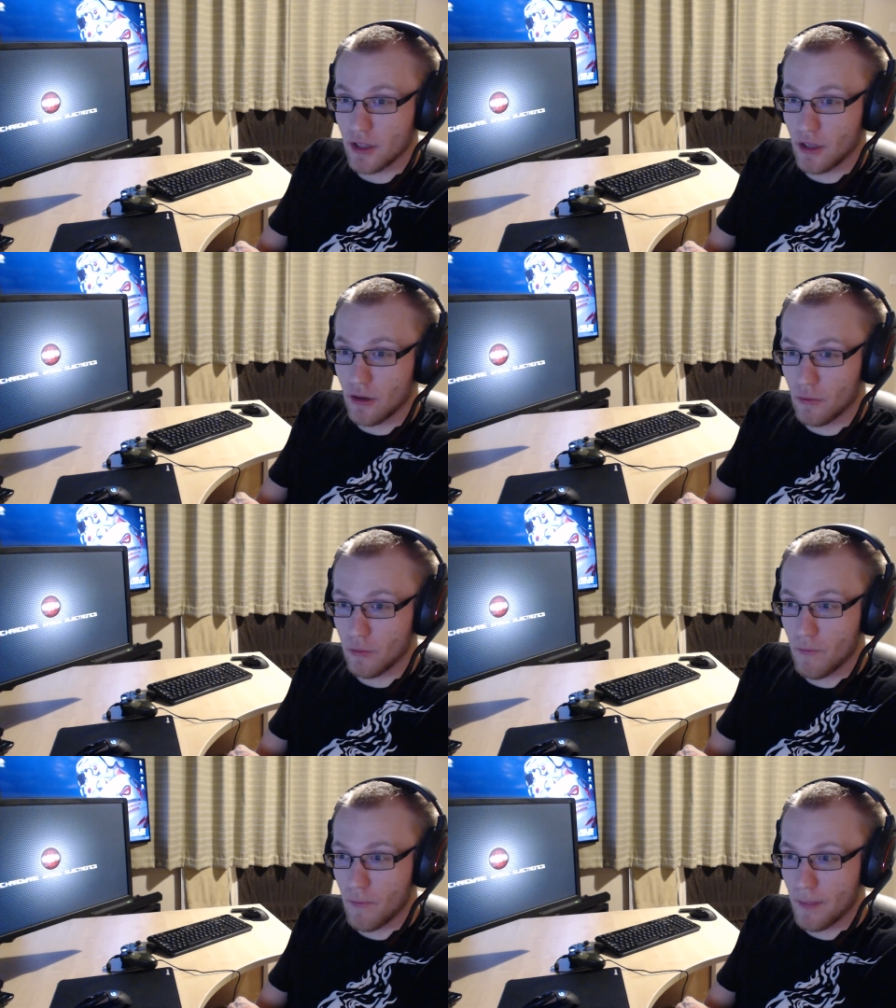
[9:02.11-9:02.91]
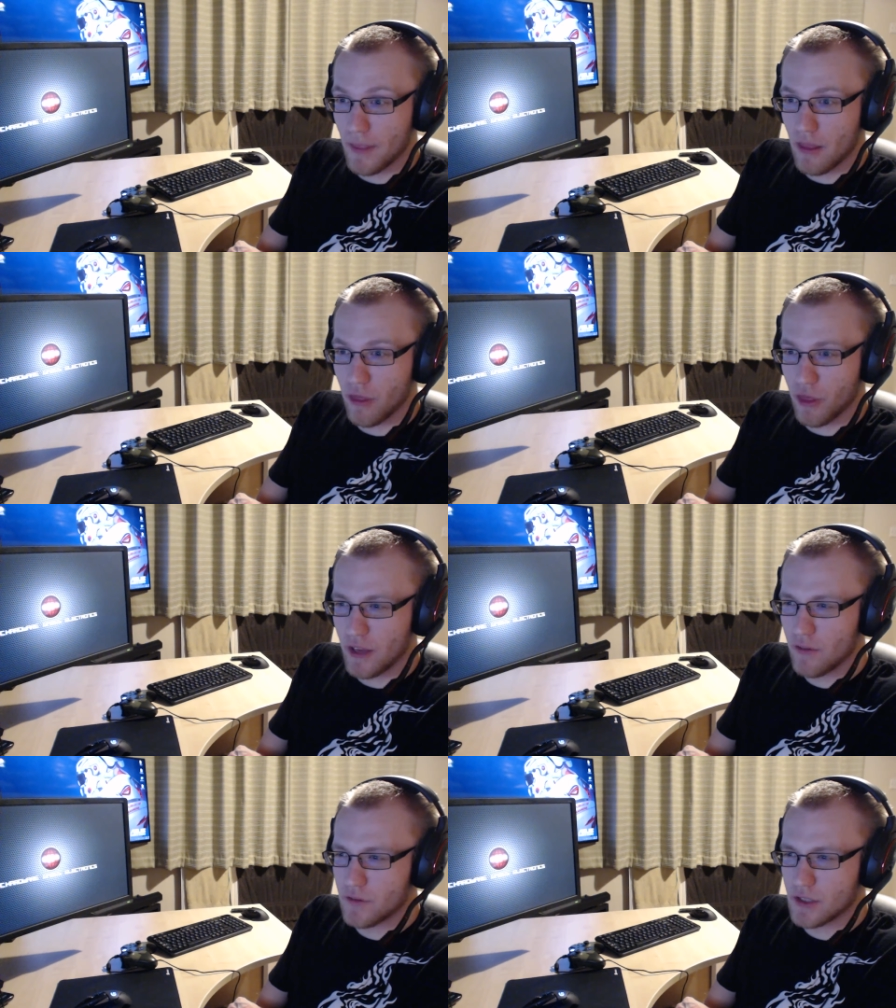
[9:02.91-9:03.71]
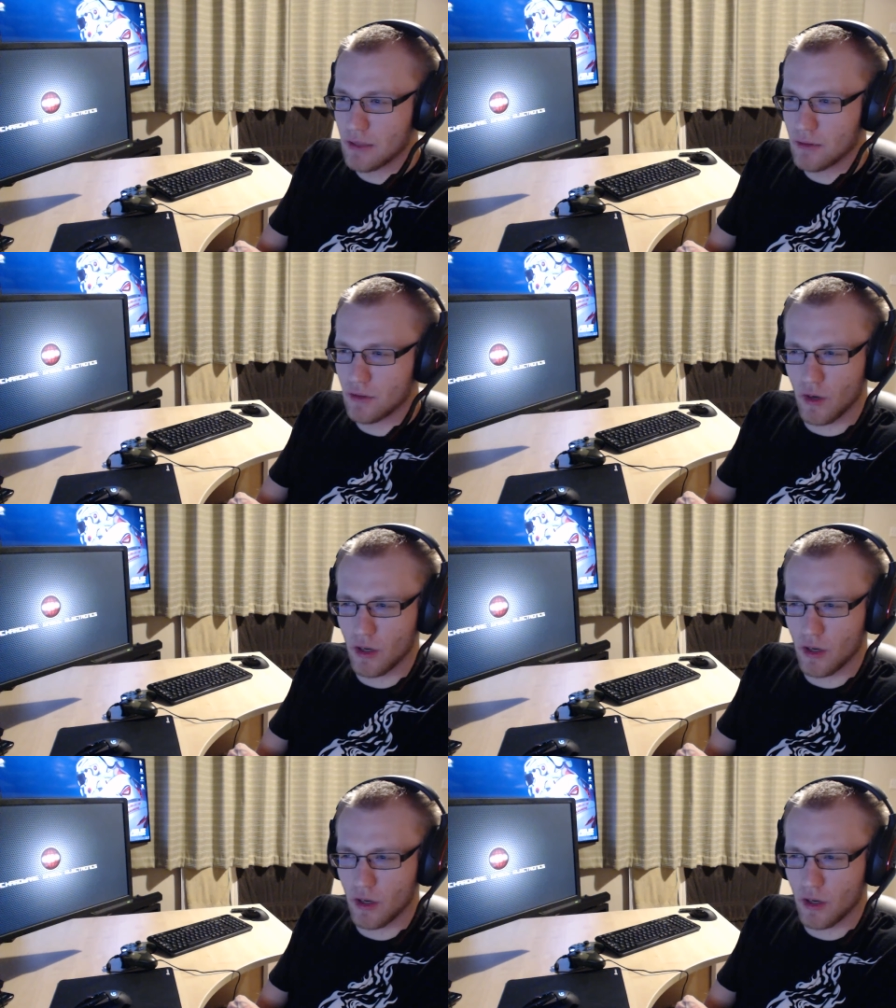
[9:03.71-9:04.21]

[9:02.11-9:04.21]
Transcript: though, Thief seemed to